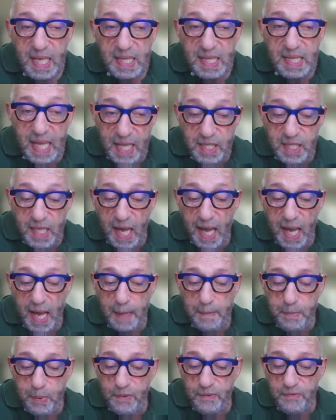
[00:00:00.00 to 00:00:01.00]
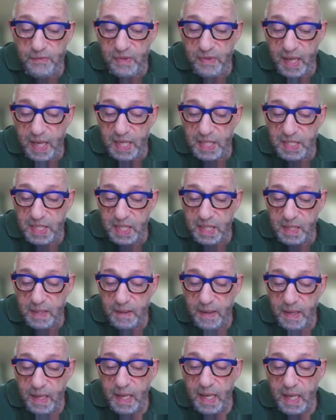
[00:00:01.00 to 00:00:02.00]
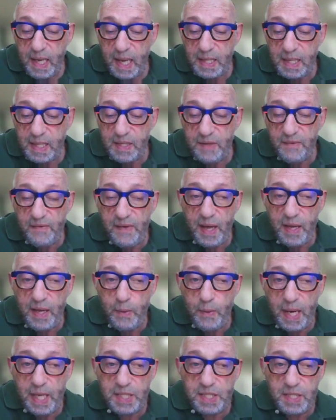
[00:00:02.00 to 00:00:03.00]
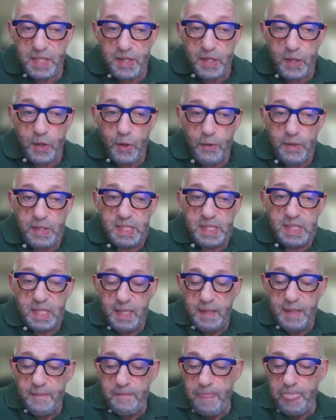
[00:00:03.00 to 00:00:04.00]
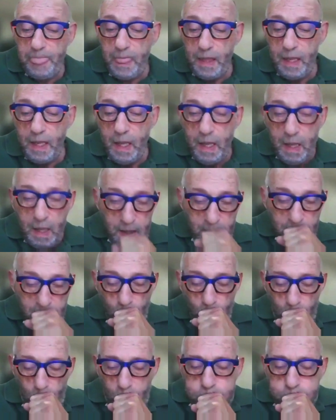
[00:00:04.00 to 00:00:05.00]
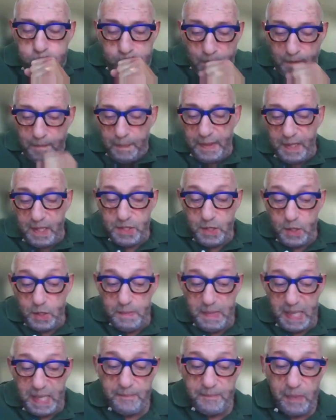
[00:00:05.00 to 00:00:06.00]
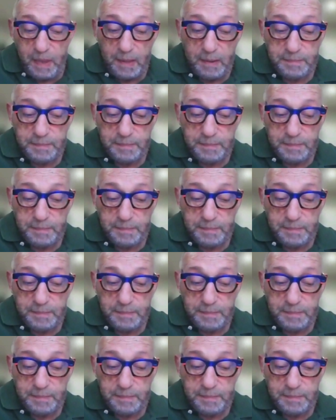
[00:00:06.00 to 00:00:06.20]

led to hyperinflation and the devaluation of the currency. Excuse me.